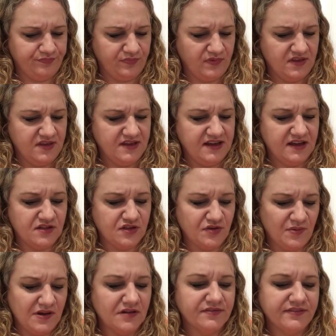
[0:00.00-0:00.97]
you get
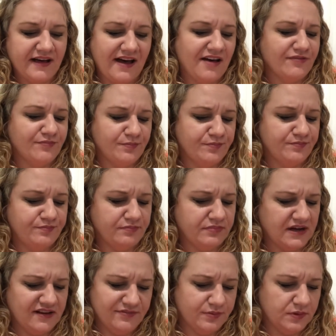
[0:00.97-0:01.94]
12 half
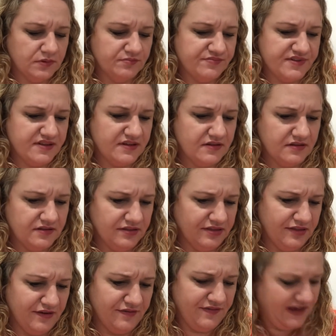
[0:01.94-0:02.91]
bath bombs.
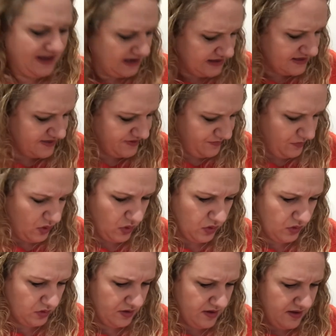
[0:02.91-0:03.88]
They're very
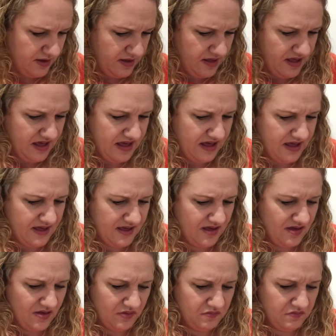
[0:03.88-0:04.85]
small.
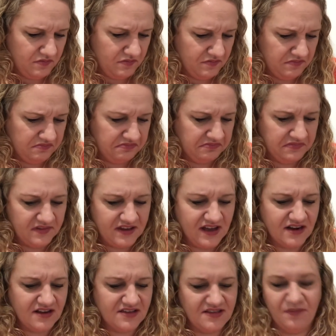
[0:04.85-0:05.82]
Kind
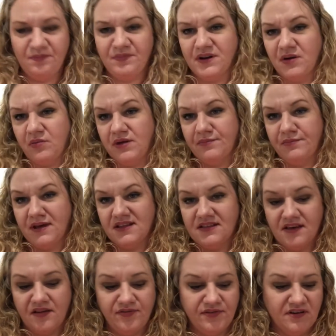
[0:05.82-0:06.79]
of something a wee bit
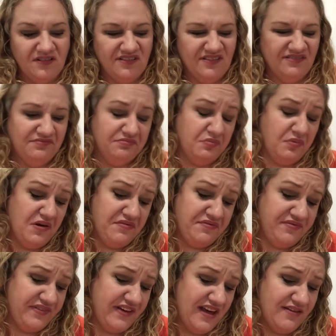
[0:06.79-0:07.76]
different. Worth
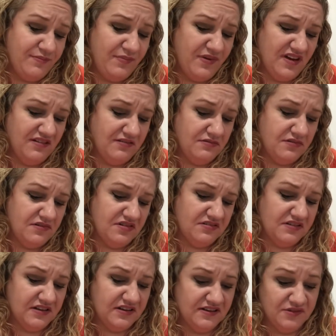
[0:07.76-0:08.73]
£5?
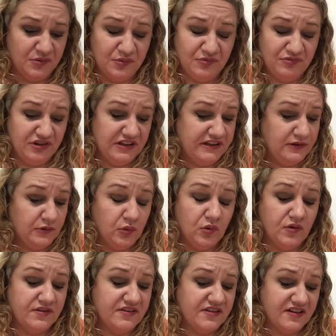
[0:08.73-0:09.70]
I don't really know
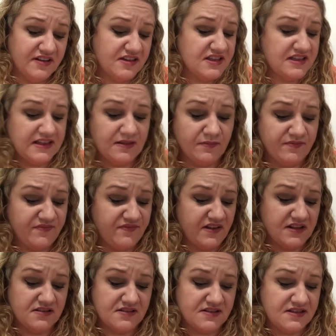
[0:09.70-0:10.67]
until I see them
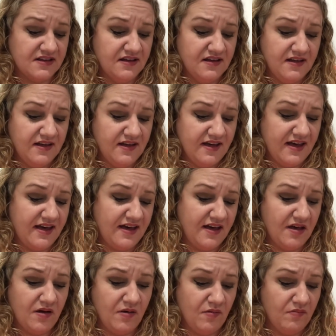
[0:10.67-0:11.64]
fizz.
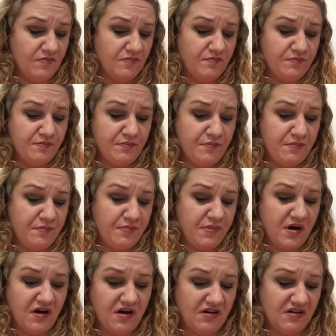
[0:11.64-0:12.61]

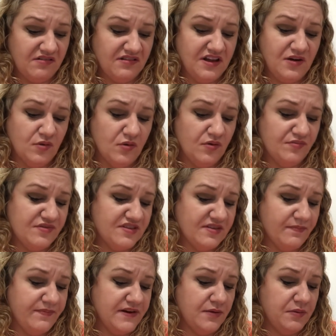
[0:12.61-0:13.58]
But, you know, it was
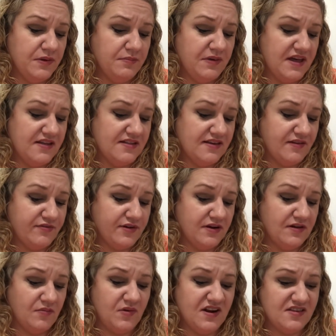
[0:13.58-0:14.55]
something a wee bit different.
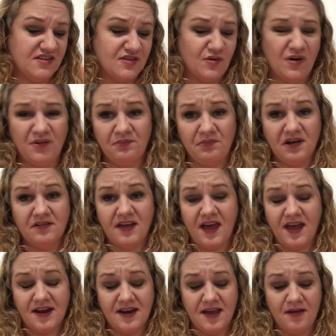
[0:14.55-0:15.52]
And when I saw it
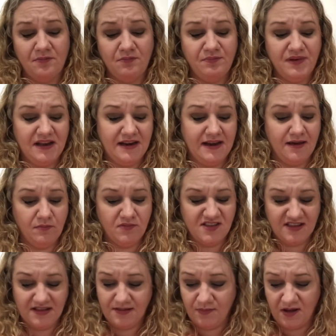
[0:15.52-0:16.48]
in B&M, I
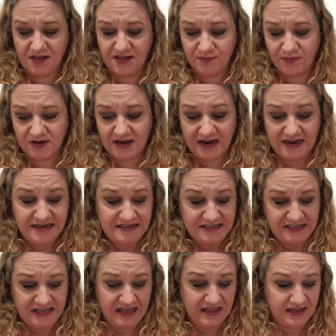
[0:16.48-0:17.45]
said to my husband, I need to
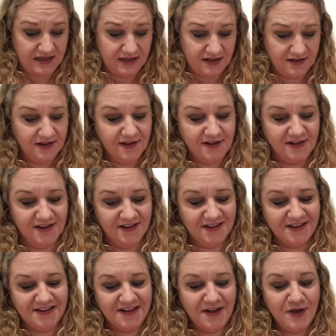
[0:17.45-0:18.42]
get that.
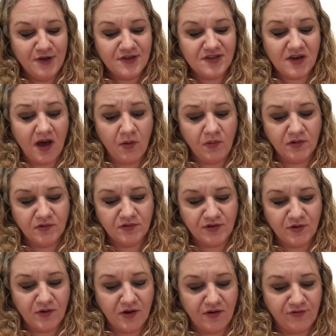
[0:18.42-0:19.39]
So I will
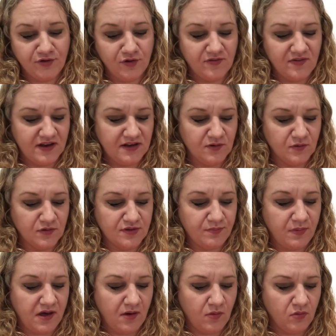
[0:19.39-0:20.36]
do a few videos,
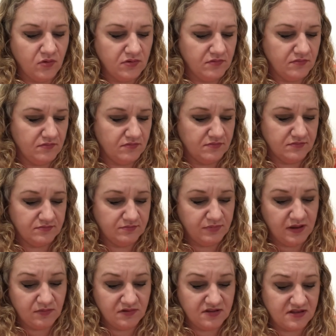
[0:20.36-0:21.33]
but I won't be
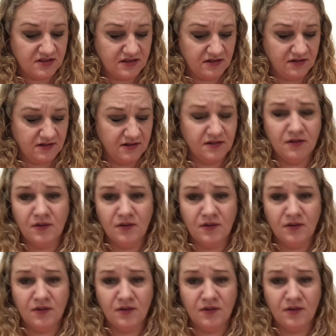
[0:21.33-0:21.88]
able to tell you